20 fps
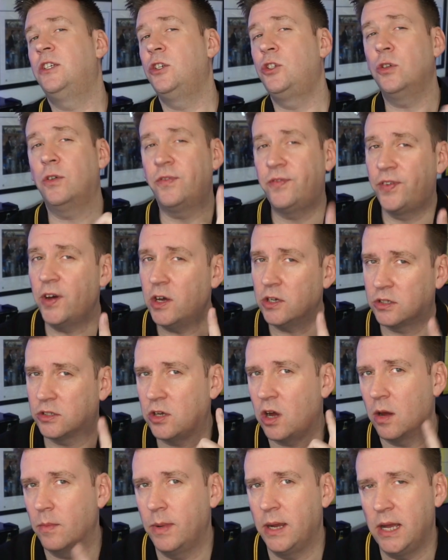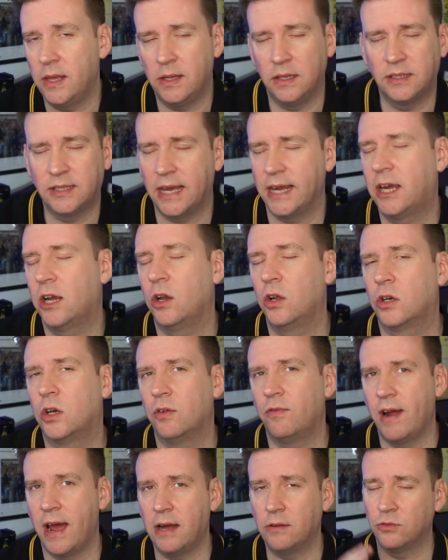is your first time here, then take a look
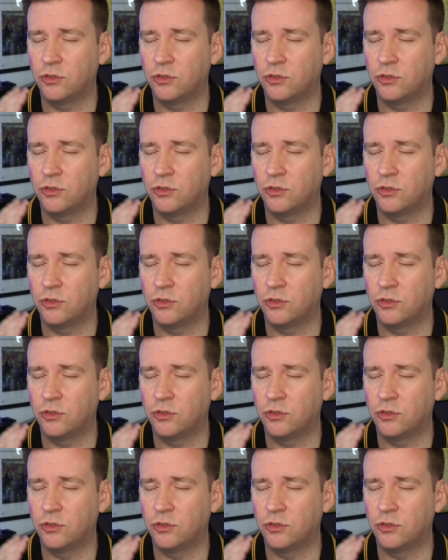around,